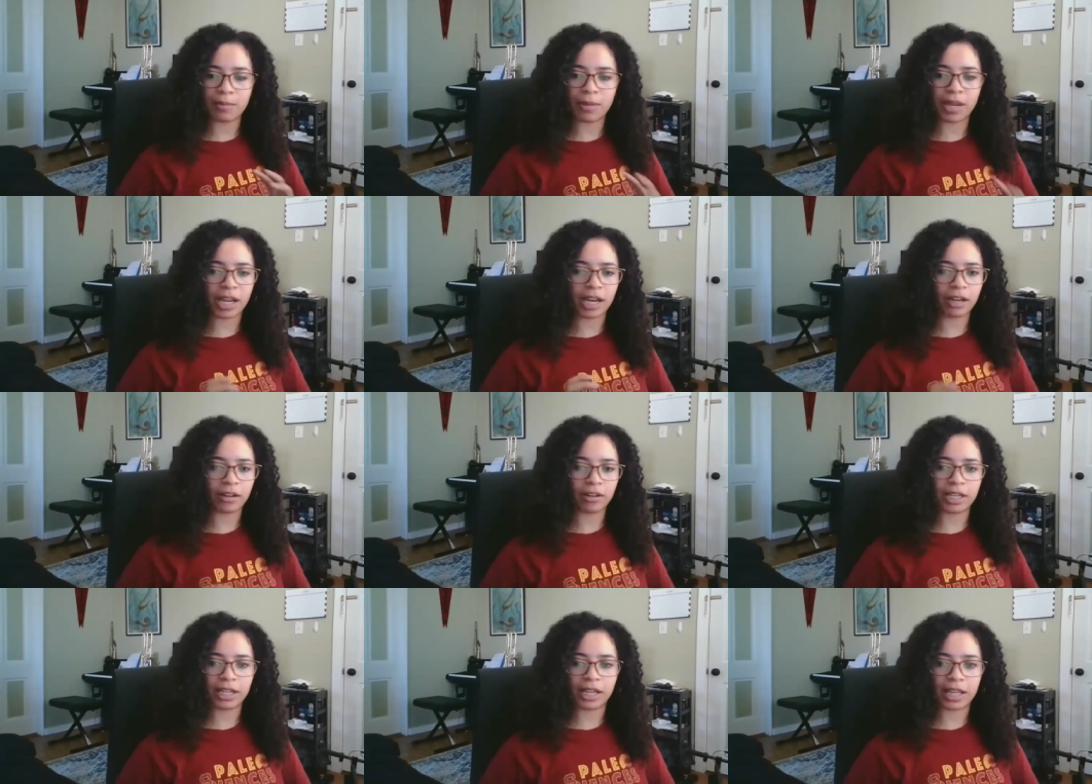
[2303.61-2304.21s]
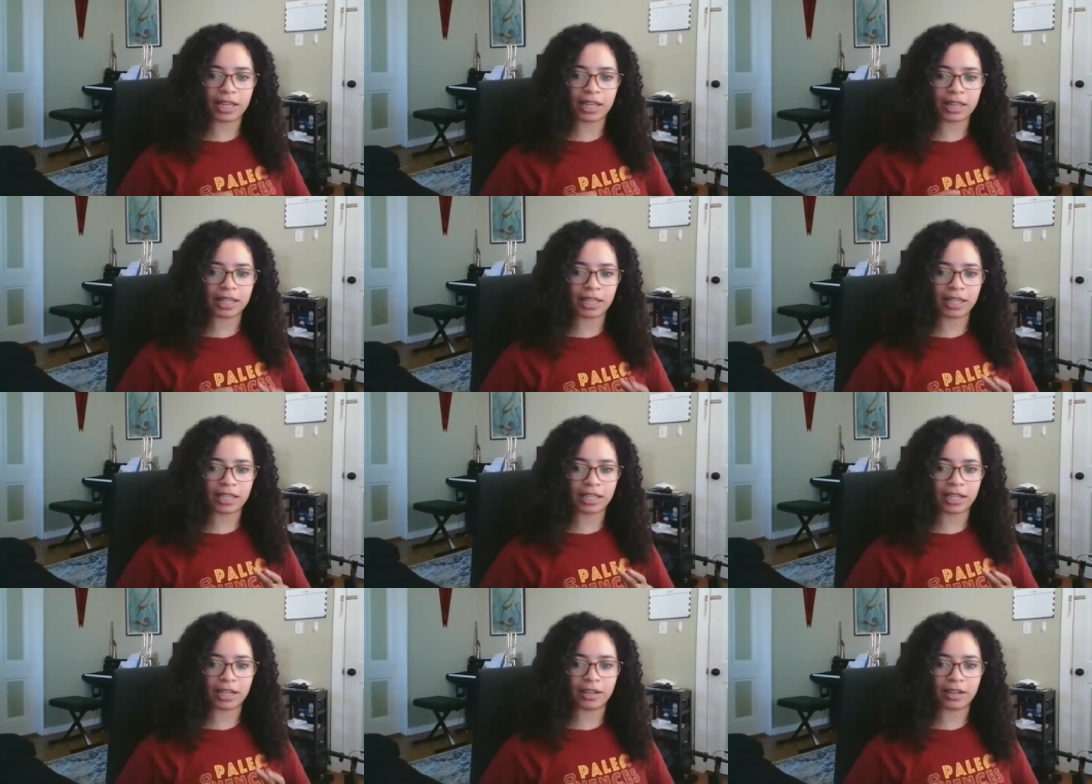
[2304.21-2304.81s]
area, I
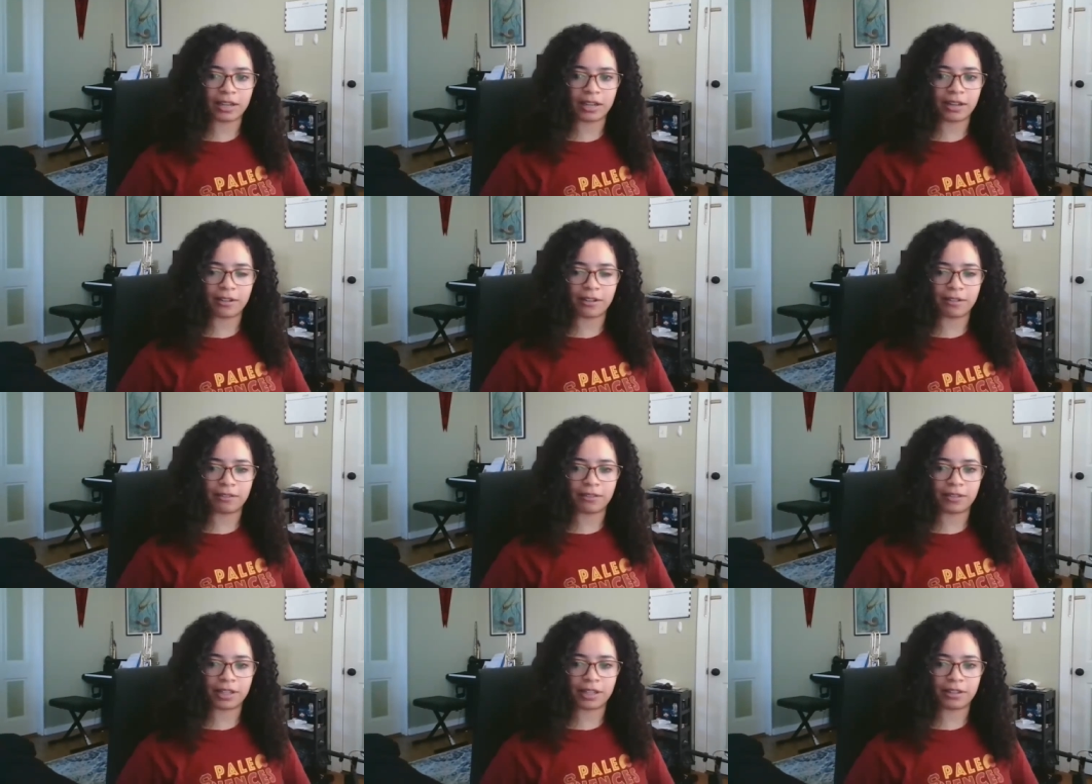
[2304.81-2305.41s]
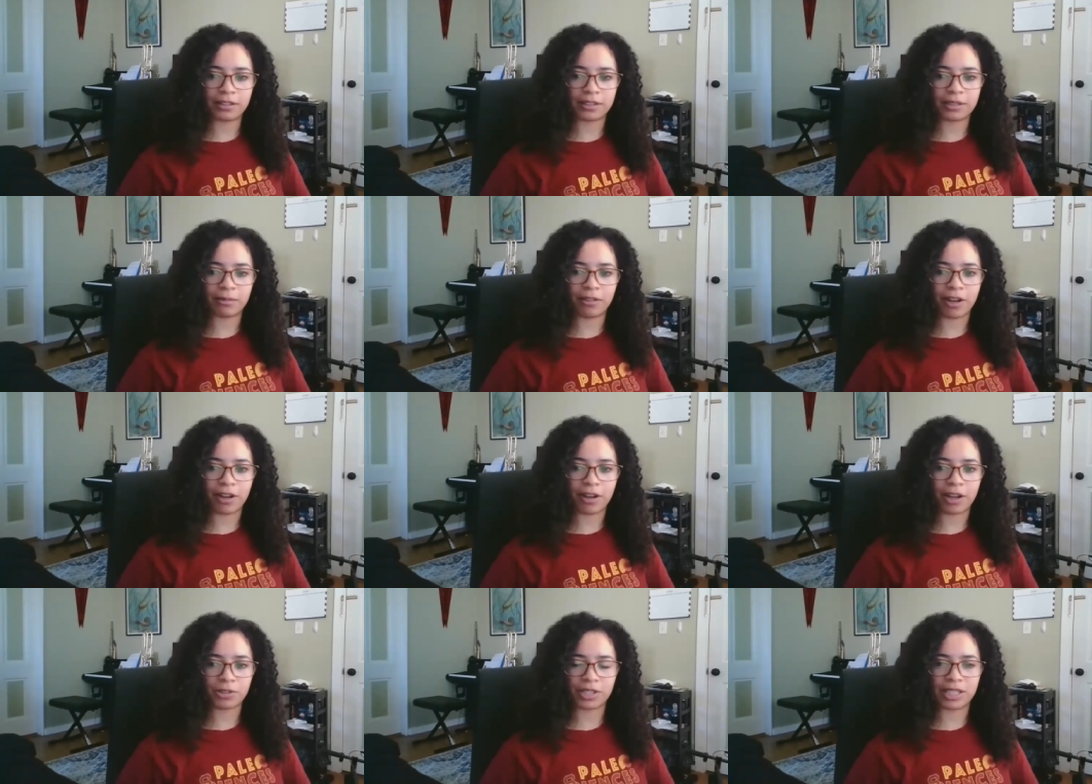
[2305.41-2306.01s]
think of some
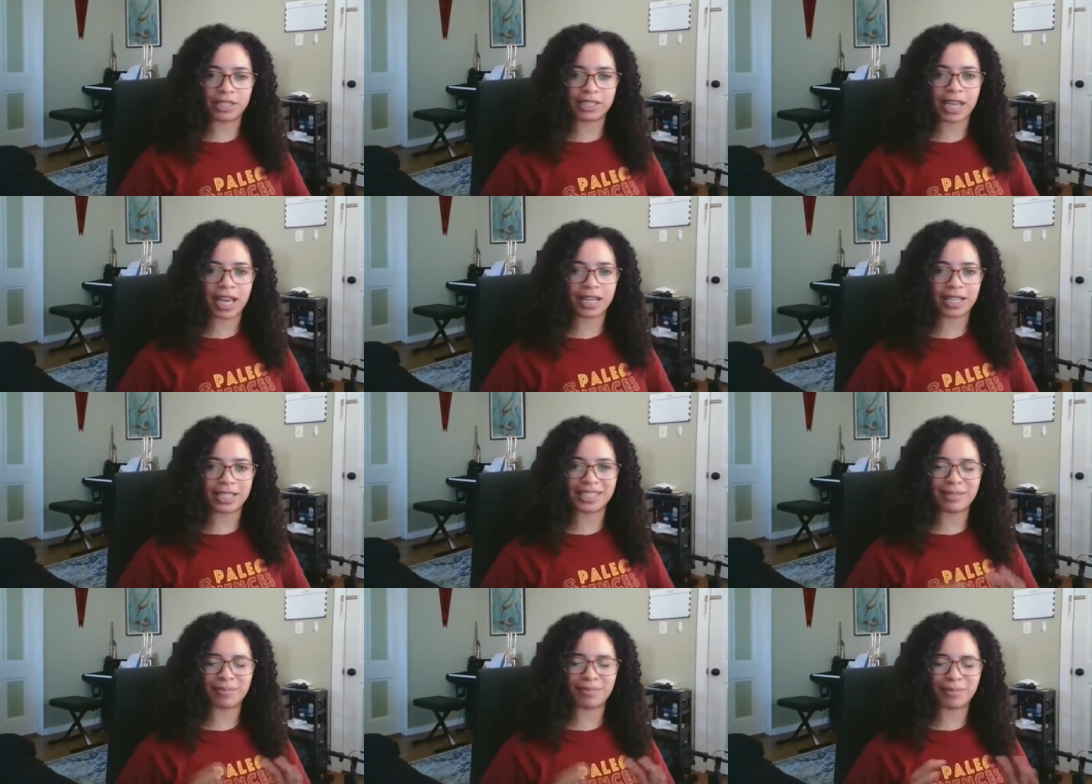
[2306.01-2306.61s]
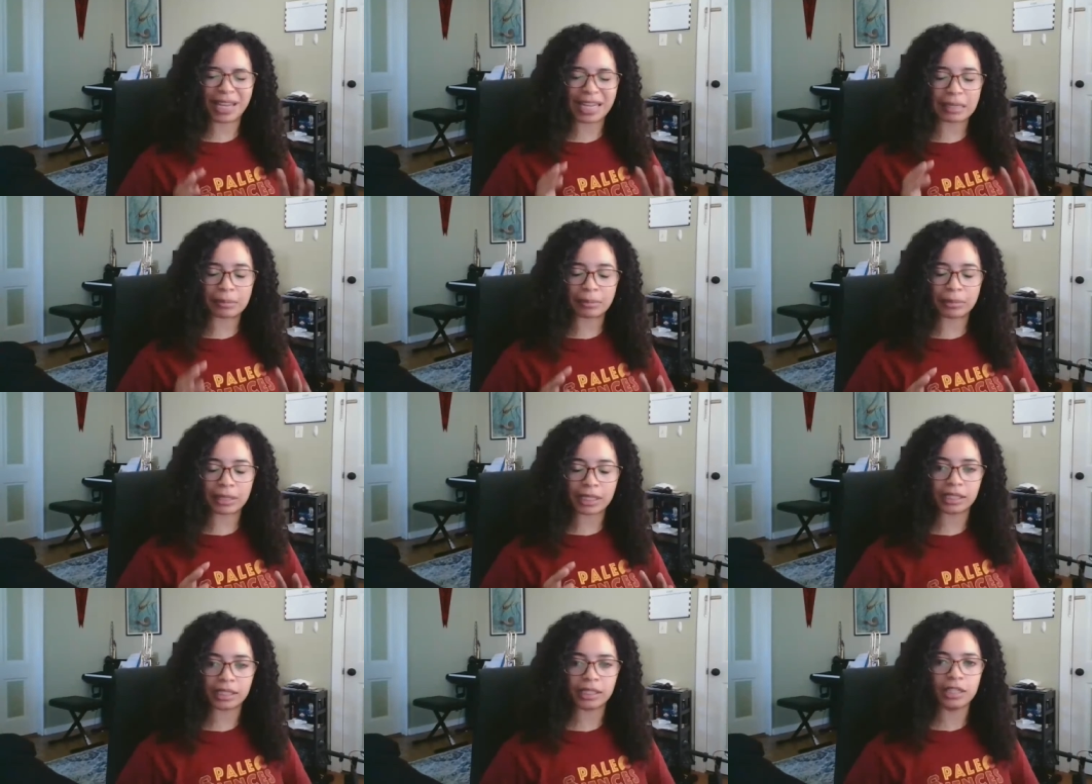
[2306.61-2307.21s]
fossils in Tennessee
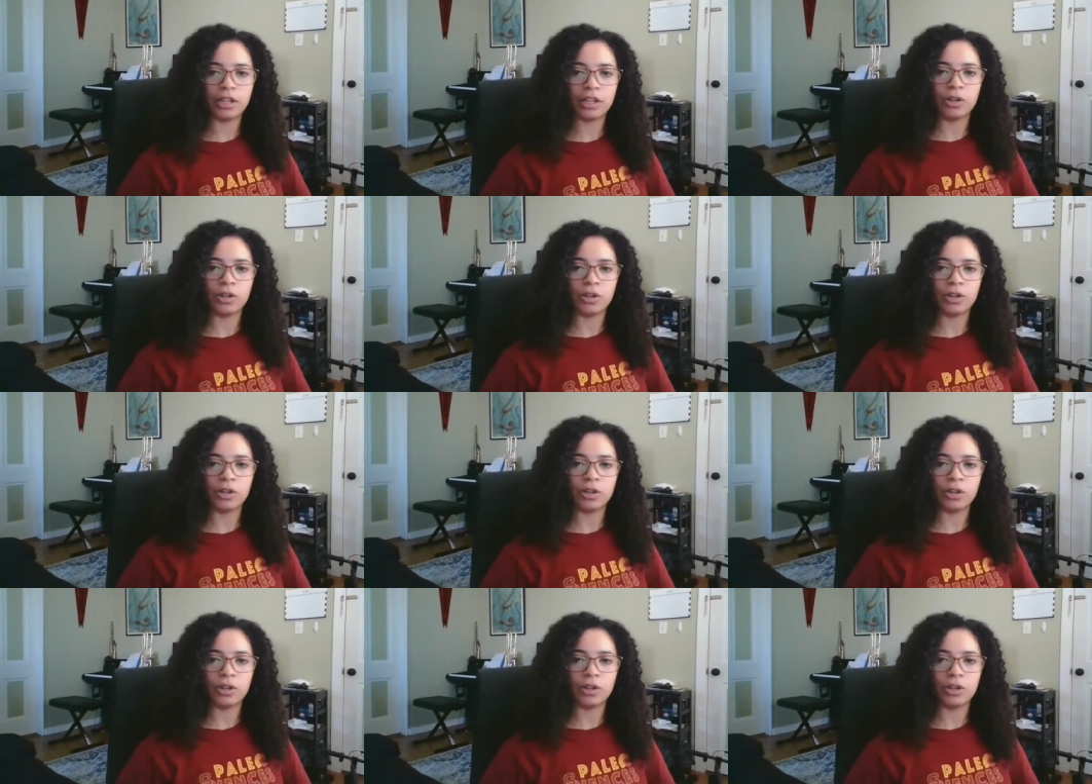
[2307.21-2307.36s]
maybe,